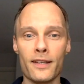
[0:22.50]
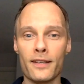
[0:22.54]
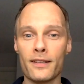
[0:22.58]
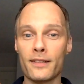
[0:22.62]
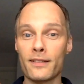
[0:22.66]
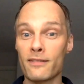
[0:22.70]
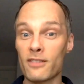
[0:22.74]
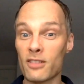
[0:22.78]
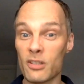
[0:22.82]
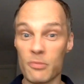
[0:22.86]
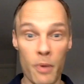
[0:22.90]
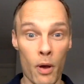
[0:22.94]

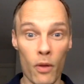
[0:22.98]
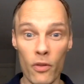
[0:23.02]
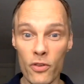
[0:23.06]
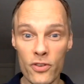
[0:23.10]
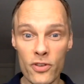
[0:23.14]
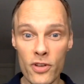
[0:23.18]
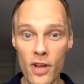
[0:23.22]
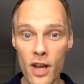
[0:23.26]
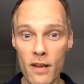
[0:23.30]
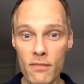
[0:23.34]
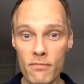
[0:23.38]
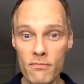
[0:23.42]
spelt the
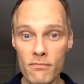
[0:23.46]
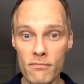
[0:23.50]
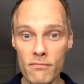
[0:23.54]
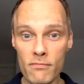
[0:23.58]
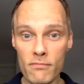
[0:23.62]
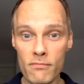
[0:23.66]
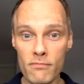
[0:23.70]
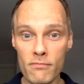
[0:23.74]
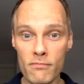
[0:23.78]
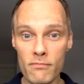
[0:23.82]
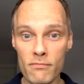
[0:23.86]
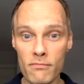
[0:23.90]
same,
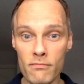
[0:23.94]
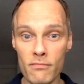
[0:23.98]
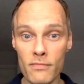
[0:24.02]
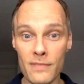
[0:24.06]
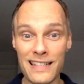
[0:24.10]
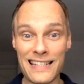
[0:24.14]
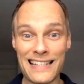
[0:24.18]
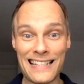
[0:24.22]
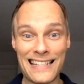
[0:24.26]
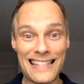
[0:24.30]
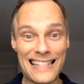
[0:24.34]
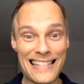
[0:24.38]

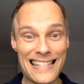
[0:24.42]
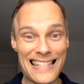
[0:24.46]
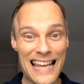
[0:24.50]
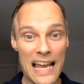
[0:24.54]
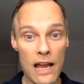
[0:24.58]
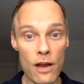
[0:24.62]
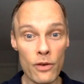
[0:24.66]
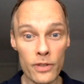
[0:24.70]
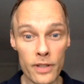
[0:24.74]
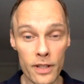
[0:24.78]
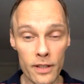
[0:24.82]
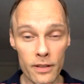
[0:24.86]

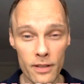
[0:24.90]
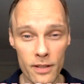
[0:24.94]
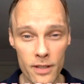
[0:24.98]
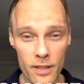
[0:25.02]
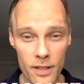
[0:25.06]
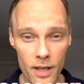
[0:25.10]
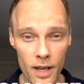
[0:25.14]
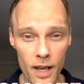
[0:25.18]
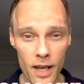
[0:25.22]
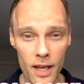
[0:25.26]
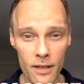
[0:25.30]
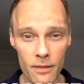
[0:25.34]
sounding the
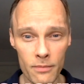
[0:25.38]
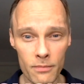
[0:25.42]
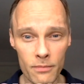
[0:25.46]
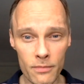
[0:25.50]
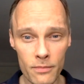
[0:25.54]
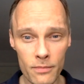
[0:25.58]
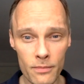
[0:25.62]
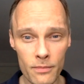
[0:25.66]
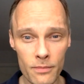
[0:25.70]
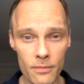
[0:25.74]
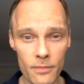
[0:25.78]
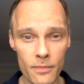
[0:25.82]
same,
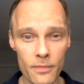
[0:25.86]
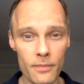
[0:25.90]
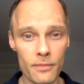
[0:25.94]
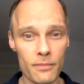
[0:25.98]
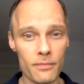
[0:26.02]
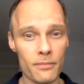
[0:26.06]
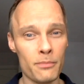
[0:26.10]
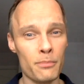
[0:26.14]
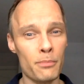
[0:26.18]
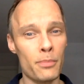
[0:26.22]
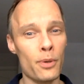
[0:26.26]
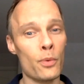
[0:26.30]

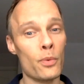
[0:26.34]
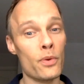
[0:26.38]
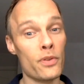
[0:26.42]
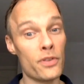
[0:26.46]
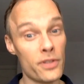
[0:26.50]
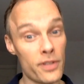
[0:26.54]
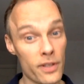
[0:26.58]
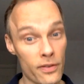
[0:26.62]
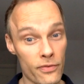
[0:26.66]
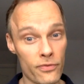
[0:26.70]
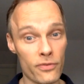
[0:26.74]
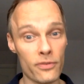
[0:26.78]
but with
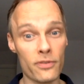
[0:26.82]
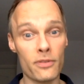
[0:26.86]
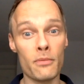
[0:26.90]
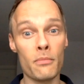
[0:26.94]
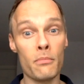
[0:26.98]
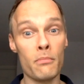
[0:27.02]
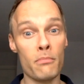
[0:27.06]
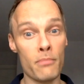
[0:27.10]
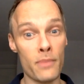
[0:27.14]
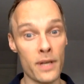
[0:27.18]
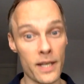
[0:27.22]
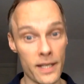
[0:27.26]
different
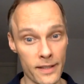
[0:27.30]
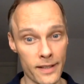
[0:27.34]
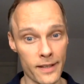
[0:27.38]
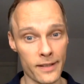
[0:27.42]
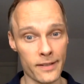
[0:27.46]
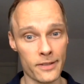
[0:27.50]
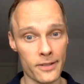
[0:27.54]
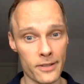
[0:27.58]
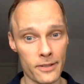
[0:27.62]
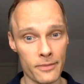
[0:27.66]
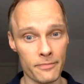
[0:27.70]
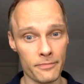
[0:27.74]

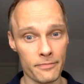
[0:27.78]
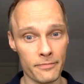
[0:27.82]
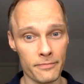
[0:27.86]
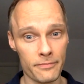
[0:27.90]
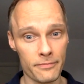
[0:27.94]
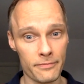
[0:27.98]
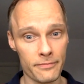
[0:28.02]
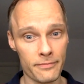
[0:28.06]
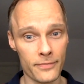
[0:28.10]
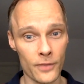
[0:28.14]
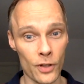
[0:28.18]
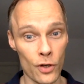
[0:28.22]
meanings.
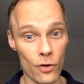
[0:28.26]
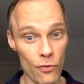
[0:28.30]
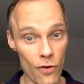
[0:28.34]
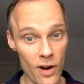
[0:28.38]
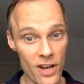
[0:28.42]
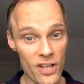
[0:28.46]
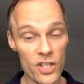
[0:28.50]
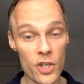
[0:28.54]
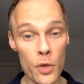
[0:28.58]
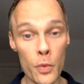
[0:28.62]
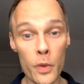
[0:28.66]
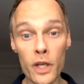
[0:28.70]
Alright,
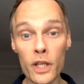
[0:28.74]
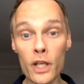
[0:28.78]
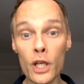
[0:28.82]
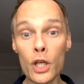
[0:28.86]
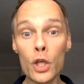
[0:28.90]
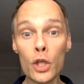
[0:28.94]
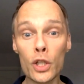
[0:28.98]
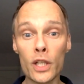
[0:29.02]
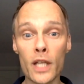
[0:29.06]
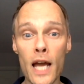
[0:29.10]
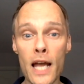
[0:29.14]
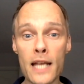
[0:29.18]
so we're going to
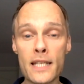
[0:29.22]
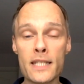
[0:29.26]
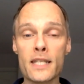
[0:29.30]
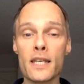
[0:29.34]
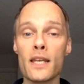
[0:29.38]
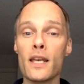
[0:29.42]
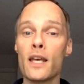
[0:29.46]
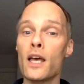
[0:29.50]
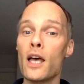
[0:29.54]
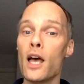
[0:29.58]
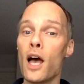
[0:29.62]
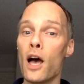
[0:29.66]
look at
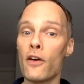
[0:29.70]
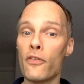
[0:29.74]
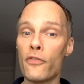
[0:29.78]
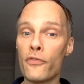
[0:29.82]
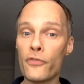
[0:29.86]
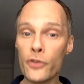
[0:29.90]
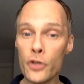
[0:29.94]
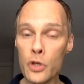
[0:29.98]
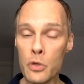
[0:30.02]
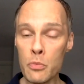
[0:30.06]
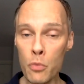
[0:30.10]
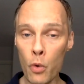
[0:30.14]
a
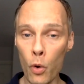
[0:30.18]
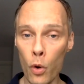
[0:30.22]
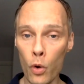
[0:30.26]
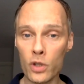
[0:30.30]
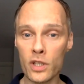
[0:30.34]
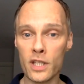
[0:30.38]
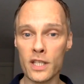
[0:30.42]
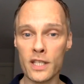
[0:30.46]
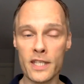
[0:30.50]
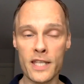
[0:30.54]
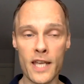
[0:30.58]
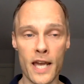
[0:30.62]
few more
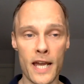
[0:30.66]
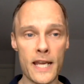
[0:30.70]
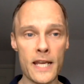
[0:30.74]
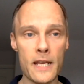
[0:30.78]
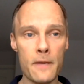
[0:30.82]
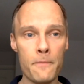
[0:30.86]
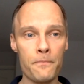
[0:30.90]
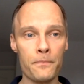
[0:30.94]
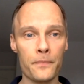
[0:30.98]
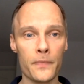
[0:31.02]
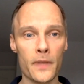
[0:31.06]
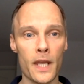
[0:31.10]
today,
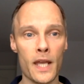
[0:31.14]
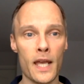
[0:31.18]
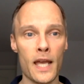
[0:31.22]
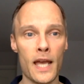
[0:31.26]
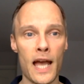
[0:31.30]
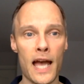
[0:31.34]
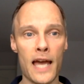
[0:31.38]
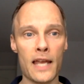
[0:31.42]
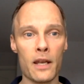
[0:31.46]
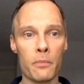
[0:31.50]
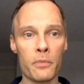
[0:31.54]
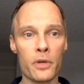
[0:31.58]

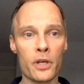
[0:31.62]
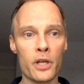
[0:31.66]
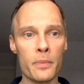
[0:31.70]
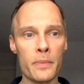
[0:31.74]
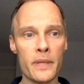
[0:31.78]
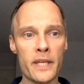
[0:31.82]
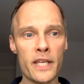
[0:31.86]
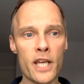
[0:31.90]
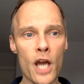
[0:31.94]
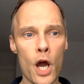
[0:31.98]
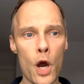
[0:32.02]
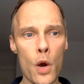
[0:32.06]
and I'm going to be
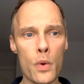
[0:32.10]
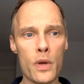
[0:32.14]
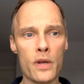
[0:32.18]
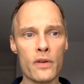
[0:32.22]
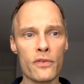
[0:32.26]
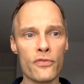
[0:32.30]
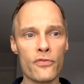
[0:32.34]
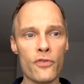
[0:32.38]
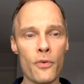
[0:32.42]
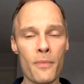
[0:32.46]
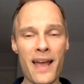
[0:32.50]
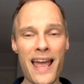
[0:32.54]
going
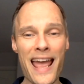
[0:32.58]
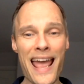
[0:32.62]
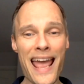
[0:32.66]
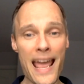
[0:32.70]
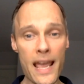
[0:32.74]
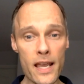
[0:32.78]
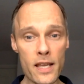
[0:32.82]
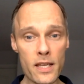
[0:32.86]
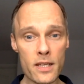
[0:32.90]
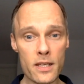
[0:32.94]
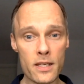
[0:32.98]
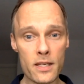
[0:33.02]
from
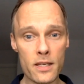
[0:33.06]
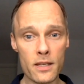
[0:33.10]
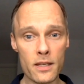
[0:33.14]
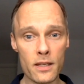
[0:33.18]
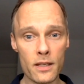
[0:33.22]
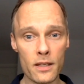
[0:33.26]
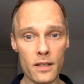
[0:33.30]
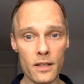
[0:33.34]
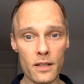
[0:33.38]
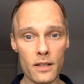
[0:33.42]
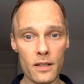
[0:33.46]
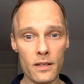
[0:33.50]
S
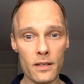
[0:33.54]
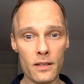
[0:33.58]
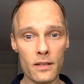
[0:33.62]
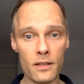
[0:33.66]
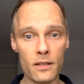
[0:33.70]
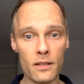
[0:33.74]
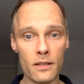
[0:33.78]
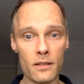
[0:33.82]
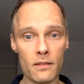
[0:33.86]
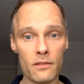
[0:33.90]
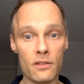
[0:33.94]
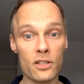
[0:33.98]

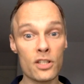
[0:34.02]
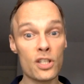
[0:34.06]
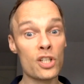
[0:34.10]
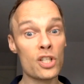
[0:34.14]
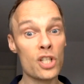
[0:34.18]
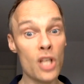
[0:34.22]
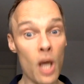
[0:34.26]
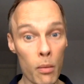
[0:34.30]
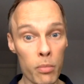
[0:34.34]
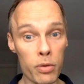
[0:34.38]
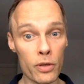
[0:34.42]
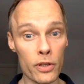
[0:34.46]
to
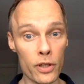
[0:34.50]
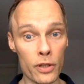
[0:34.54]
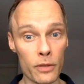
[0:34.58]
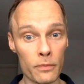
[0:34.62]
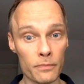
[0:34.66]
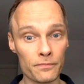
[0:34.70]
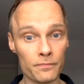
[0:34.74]
W.